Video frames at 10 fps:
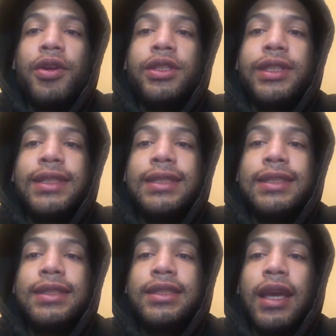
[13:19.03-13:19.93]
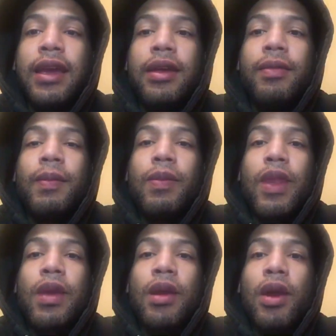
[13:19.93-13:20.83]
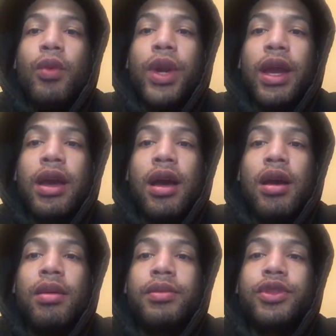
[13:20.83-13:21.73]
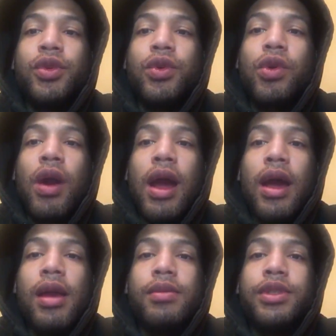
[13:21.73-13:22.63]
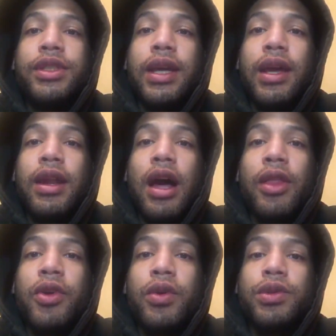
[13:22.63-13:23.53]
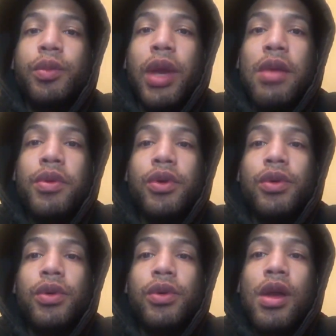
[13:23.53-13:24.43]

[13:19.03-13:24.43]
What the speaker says: higher sentencing when it comes to crimes than other groups of people,